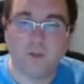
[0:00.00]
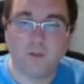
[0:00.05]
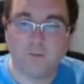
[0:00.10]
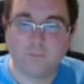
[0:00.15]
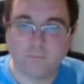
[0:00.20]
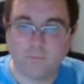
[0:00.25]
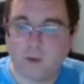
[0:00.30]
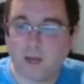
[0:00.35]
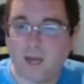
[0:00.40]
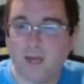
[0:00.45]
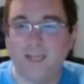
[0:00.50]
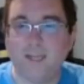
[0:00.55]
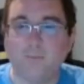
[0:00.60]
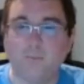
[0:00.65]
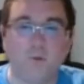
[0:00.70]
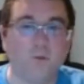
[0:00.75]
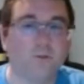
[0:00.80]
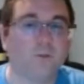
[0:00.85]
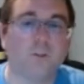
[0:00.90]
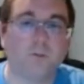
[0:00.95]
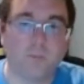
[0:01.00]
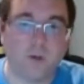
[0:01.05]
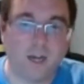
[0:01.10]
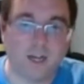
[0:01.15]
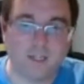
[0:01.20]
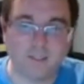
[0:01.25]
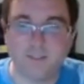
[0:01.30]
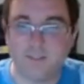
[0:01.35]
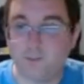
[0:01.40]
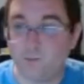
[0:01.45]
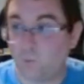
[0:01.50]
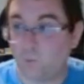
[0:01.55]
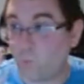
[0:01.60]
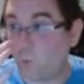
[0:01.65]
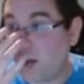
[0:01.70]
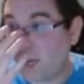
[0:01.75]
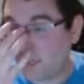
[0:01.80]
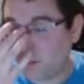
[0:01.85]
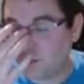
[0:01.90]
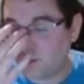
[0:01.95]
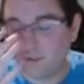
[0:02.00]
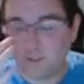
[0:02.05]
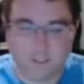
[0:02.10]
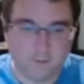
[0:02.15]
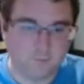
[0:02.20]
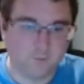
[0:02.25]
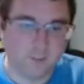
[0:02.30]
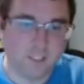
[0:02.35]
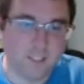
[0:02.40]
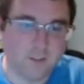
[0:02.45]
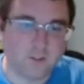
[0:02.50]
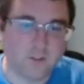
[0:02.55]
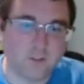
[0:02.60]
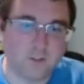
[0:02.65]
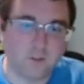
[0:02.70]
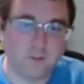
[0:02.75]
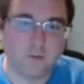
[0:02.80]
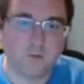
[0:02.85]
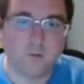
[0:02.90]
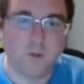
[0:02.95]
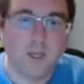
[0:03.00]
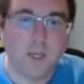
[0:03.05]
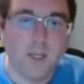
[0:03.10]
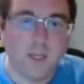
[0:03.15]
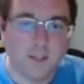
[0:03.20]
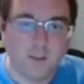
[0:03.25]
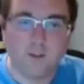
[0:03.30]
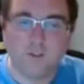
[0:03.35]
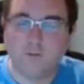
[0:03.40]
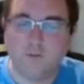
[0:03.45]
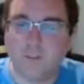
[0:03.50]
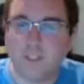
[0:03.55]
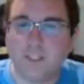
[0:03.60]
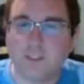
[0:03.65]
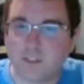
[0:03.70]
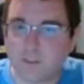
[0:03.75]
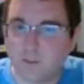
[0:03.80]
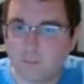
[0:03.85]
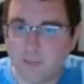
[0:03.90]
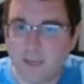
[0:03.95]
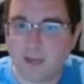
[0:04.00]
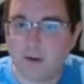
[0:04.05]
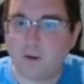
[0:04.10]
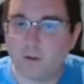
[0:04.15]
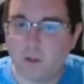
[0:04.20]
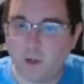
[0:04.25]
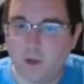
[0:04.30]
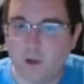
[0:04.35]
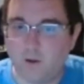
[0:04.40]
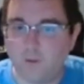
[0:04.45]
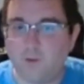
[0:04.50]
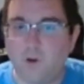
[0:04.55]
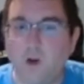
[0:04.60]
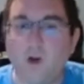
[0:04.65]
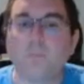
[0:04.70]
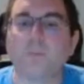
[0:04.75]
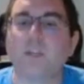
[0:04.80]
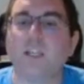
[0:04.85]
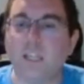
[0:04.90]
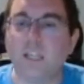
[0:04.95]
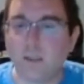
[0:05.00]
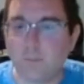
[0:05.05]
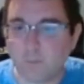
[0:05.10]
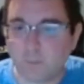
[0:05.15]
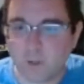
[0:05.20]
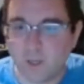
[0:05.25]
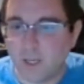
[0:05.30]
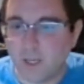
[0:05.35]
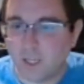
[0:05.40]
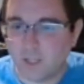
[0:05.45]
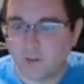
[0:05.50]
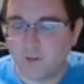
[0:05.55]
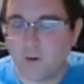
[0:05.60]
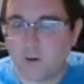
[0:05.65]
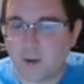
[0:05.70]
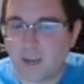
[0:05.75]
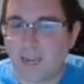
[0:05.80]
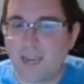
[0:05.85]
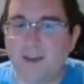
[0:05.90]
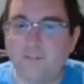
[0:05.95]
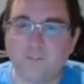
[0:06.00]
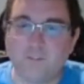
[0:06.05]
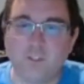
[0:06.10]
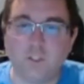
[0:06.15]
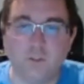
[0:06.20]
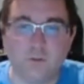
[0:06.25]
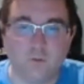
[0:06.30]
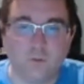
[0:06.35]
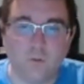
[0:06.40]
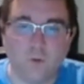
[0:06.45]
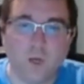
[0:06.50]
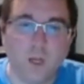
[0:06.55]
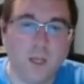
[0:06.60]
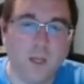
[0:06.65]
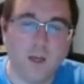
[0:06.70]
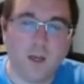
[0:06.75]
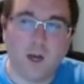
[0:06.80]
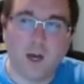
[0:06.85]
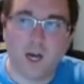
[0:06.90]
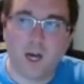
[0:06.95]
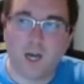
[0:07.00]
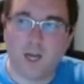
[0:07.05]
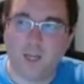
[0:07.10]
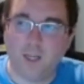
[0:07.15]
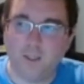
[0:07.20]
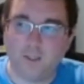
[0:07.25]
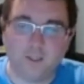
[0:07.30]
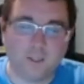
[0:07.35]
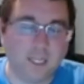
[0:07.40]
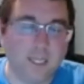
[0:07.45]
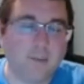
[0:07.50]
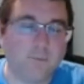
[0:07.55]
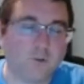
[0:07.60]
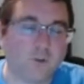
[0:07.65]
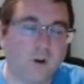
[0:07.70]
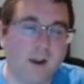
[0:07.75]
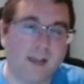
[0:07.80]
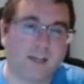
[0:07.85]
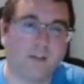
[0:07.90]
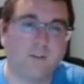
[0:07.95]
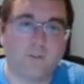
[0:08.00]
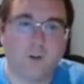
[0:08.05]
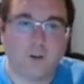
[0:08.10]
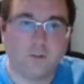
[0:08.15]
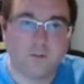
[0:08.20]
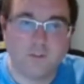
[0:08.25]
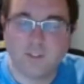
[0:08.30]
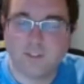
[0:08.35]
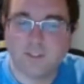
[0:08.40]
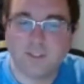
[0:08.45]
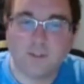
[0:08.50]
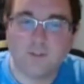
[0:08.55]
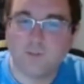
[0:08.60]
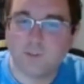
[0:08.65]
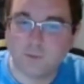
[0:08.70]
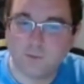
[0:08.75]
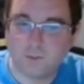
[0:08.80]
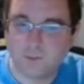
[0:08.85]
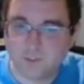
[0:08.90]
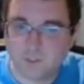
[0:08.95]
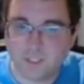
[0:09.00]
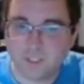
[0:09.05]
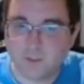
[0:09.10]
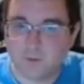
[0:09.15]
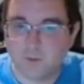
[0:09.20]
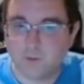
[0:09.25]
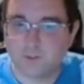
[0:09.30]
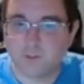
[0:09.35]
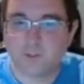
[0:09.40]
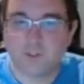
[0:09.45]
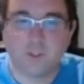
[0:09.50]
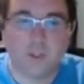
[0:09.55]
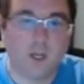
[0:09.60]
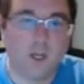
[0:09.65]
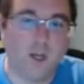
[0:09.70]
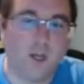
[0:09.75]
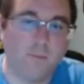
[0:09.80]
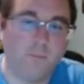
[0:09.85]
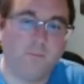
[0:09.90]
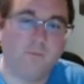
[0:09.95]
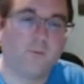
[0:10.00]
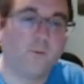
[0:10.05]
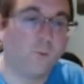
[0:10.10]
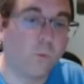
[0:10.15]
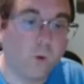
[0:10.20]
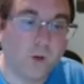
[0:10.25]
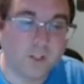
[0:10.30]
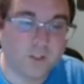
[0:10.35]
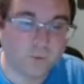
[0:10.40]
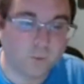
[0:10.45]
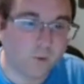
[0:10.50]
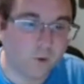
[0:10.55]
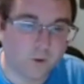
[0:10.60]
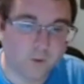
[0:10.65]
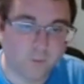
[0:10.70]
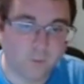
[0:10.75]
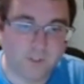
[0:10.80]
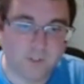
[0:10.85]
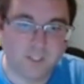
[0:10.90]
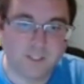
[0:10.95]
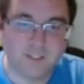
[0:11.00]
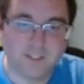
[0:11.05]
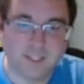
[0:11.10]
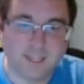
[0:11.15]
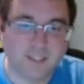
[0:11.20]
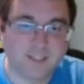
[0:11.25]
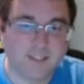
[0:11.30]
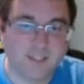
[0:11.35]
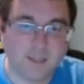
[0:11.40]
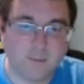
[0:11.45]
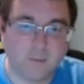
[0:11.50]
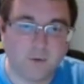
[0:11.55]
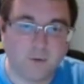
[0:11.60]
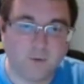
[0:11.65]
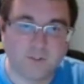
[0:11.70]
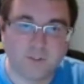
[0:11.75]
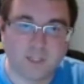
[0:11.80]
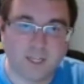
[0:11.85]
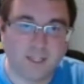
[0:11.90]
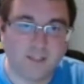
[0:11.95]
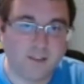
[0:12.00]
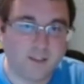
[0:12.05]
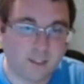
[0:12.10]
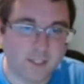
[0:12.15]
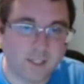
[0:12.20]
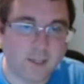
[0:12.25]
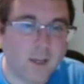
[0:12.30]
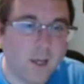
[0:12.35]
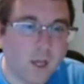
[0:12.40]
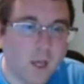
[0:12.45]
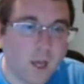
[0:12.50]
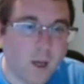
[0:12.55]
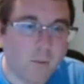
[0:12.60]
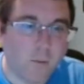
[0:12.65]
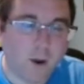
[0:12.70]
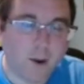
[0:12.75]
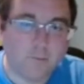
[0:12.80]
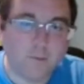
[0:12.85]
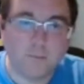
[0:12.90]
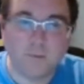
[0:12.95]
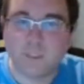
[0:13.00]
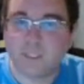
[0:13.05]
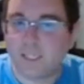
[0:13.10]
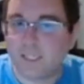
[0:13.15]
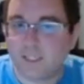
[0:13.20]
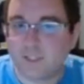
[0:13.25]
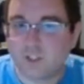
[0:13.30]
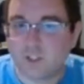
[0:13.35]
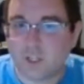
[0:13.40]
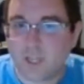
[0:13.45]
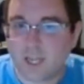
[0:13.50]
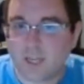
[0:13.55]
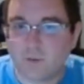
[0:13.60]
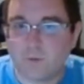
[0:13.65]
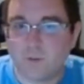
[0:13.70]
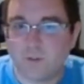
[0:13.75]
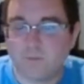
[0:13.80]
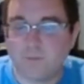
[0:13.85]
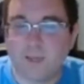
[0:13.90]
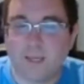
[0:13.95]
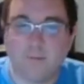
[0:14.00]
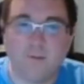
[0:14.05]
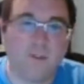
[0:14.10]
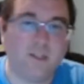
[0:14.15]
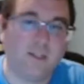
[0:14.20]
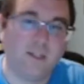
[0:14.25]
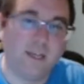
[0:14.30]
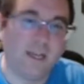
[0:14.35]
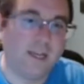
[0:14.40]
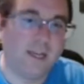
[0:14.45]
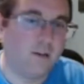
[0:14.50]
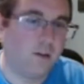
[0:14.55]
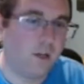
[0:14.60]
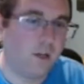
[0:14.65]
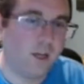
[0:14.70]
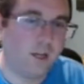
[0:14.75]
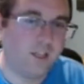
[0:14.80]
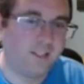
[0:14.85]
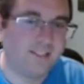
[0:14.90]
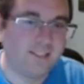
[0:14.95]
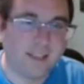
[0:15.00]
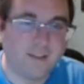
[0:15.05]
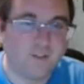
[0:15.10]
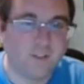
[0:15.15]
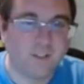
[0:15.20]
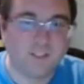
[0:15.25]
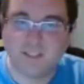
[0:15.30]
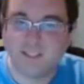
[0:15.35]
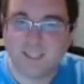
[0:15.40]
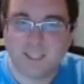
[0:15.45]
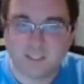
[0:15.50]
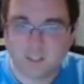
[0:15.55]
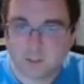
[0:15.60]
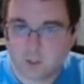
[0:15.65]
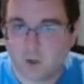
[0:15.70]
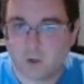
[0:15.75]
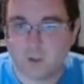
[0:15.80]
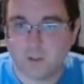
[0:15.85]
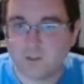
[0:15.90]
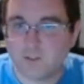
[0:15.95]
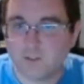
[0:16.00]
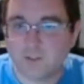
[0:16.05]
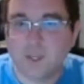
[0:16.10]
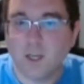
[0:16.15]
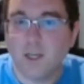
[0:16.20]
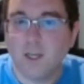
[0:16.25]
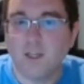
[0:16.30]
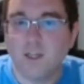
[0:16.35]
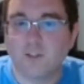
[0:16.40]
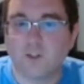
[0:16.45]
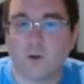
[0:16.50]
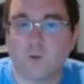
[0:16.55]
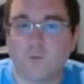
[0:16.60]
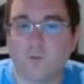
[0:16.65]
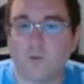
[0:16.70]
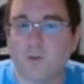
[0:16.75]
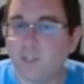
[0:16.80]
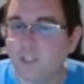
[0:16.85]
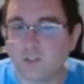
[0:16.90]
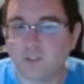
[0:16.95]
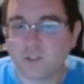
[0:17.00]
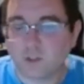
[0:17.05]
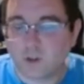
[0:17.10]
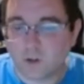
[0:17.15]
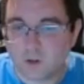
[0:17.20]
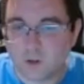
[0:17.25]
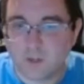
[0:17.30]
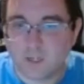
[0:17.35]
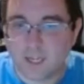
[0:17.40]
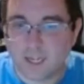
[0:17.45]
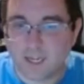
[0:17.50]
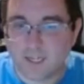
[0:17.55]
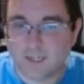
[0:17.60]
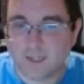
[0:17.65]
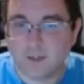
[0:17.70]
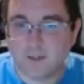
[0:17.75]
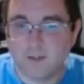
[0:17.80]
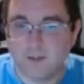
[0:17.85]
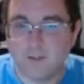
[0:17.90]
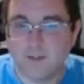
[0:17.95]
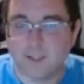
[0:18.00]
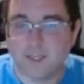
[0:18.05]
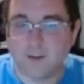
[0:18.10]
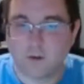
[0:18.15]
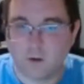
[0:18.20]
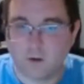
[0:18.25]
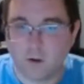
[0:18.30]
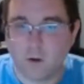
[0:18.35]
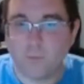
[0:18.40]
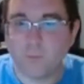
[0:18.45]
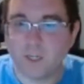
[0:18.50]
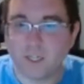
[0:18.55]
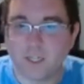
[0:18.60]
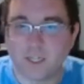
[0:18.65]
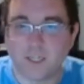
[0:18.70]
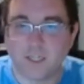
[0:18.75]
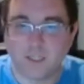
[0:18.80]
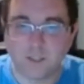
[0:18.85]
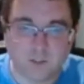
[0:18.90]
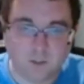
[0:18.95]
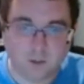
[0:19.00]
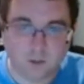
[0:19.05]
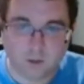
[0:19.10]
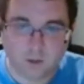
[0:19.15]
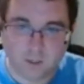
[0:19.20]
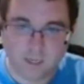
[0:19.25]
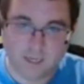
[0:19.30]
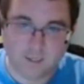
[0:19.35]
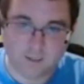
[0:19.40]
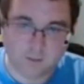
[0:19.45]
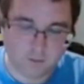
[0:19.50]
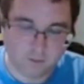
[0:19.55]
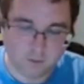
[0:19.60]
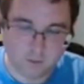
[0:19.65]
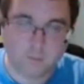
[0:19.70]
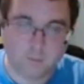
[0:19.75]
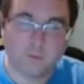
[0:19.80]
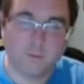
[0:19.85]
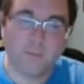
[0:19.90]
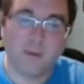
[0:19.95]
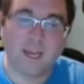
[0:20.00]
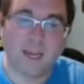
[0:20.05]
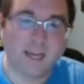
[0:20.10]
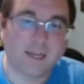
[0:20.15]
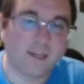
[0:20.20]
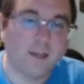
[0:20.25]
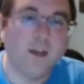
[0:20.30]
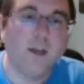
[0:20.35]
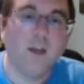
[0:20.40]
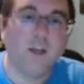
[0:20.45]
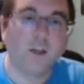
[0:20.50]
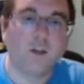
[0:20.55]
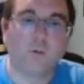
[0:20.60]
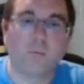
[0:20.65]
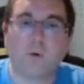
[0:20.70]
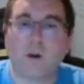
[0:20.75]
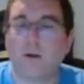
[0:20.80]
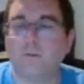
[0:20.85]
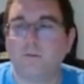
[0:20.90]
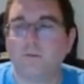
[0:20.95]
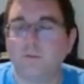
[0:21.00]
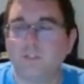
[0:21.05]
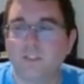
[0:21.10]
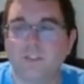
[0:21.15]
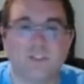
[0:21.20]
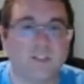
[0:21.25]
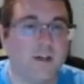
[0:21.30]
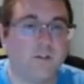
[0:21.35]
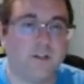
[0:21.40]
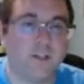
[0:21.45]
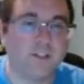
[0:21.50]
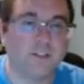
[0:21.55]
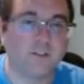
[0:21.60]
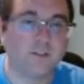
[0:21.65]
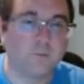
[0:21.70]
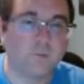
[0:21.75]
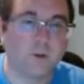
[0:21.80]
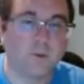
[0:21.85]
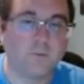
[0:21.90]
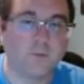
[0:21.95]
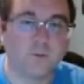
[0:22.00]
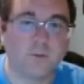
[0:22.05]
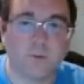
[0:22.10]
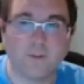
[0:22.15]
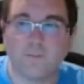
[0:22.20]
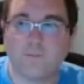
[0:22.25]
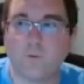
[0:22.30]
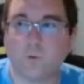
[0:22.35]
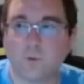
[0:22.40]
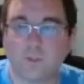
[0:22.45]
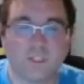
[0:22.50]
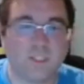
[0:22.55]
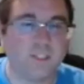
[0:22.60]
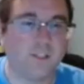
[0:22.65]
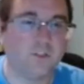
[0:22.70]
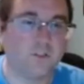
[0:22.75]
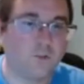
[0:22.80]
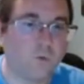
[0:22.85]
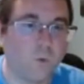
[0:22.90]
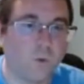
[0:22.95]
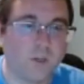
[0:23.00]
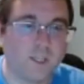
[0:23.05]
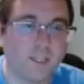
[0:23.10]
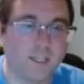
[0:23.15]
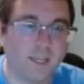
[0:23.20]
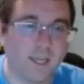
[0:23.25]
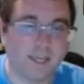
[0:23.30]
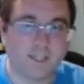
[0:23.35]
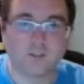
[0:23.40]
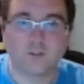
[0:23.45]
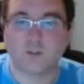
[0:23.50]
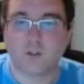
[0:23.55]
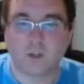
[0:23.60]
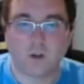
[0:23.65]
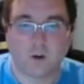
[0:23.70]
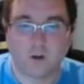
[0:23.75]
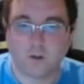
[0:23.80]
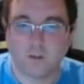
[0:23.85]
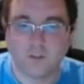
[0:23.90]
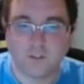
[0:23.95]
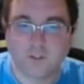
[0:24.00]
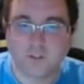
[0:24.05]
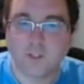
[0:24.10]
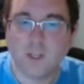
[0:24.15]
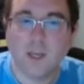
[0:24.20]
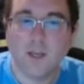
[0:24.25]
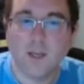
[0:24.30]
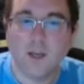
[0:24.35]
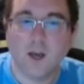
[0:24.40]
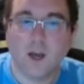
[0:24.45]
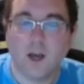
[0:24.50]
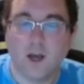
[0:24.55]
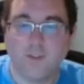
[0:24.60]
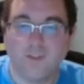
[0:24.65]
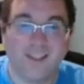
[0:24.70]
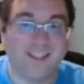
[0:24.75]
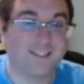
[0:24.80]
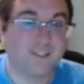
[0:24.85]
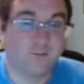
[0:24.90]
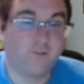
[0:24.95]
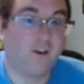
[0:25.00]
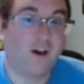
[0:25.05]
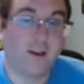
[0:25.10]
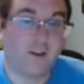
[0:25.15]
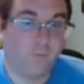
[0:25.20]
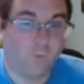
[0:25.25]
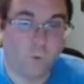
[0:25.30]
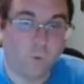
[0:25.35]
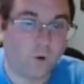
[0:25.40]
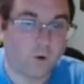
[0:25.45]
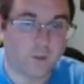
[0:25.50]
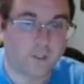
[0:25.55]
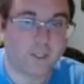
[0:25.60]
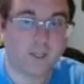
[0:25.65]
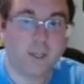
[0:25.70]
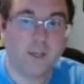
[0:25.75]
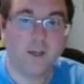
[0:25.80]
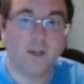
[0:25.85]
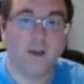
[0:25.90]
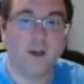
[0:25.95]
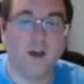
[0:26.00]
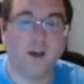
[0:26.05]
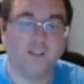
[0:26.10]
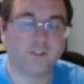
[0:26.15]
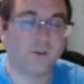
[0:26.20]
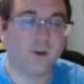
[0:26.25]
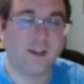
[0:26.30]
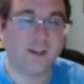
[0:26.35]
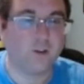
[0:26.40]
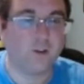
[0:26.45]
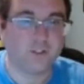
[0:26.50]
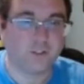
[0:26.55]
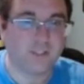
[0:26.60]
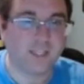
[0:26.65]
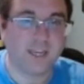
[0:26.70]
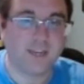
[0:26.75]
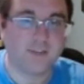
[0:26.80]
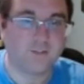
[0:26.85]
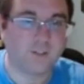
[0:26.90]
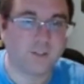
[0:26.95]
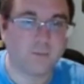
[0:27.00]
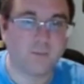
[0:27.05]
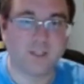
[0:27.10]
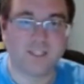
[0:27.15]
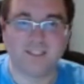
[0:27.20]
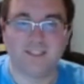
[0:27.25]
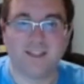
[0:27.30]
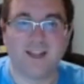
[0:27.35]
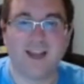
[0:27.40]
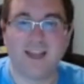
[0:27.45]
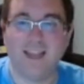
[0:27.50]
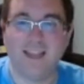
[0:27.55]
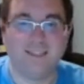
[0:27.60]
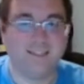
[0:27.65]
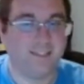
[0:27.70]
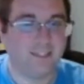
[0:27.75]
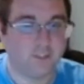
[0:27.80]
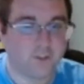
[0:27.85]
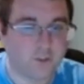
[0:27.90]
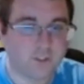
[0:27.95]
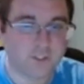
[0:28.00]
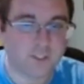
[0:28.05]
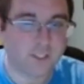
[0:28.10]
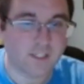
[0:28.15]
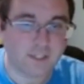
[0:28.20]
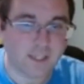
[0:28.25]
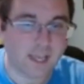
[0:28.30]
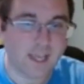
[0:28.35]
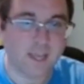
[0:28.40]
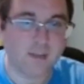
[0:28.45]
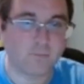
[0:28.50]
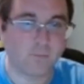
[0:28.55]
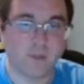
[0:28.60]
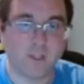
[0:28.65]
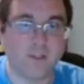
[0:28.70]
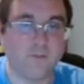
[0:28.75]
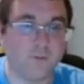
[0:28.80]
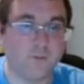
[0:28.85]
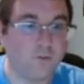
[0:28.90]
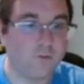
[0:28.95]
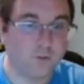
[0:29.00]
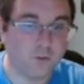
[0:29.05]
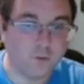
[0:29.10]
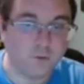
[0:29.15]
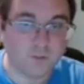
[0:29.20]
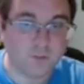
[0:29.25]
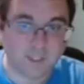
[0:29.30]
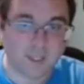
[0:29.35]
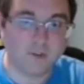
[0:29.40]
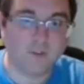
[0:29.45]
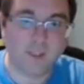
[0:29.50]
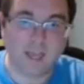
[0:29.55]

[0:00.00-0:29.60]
buying booster boxes, while it leads to the least amount of upkeep, you don't have to keep track of all of these individual singles. For what it's worth, with these deck staples, I think probably each deck was maybe 7 to 10 cards. So for each starter deck that you're opening, each starter deck double pack, you're probably selling somewhere between 14 and 20 extra cards. That's a lot of work. So I understand if somebody's not as interested in that, but if you do sell